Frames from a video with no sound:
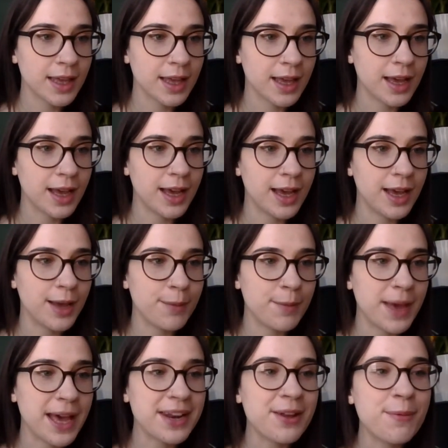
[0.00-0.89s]

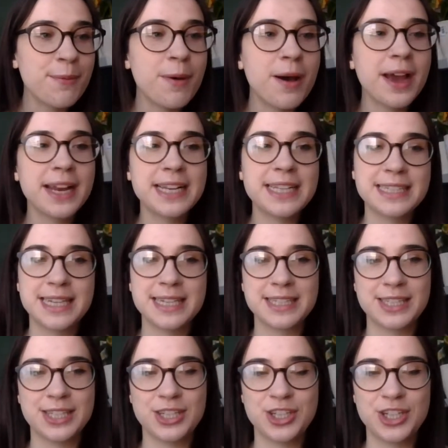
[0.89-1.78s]
And Hermione
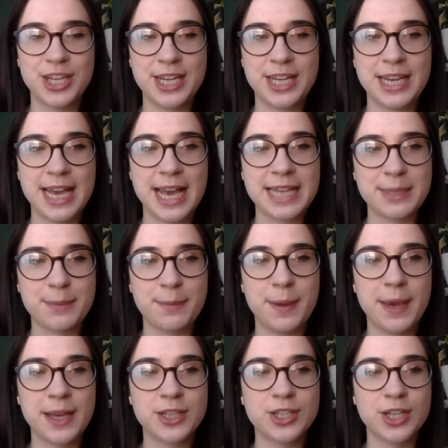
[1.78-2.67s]
says that she has a
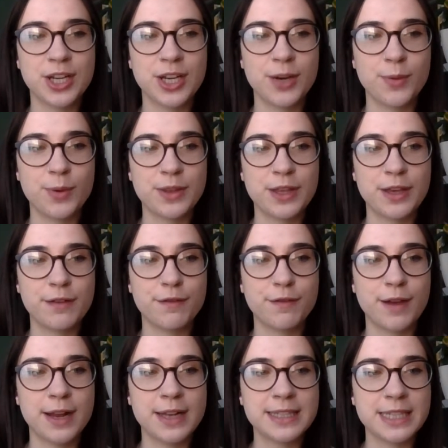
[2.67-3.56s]
picture with her
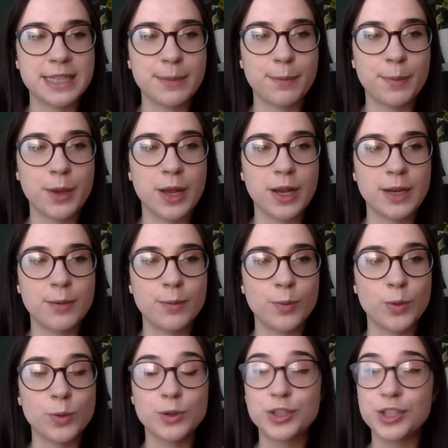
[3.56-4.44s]
friends at the Berlin
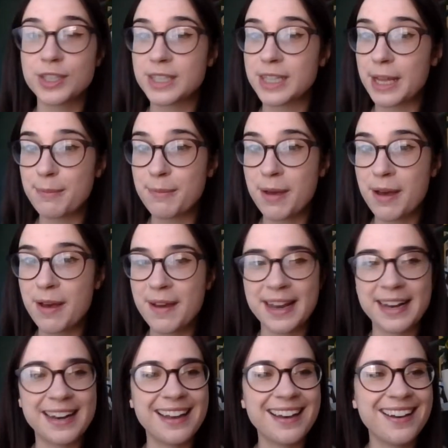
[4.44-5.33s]
Wall, just like
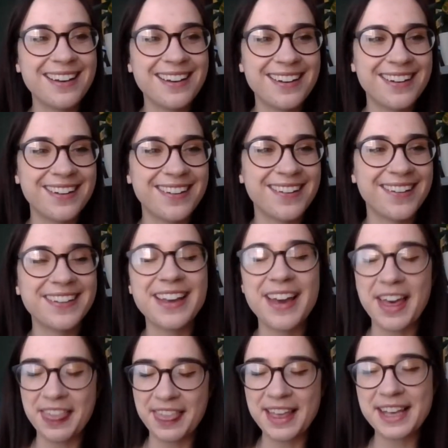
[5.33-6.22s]
mine. Ah,
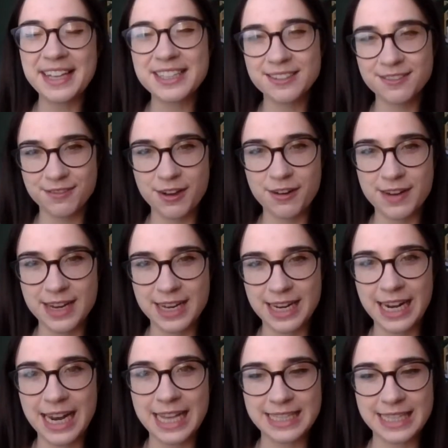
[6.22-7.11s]
yeah, I think it's a very
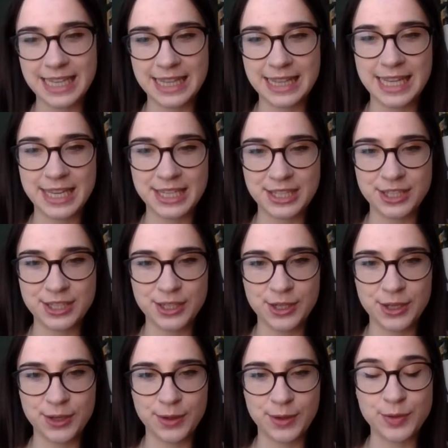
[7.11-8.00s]
classic thing to
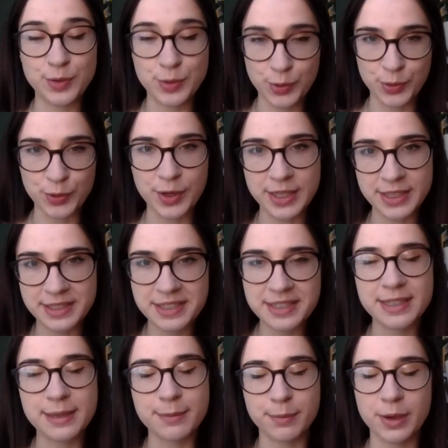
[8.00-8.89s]
do as
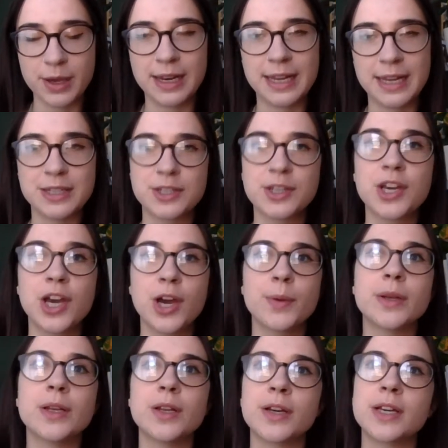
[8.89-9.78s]
tourists in Berlin, to
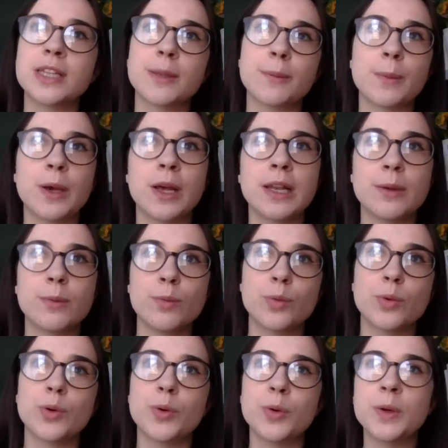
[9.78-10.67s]
go and look at the Berlin
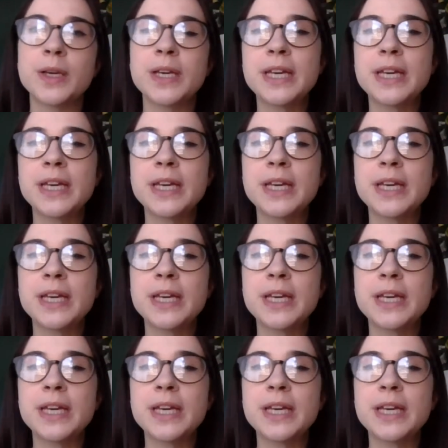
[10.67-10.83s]
Wall.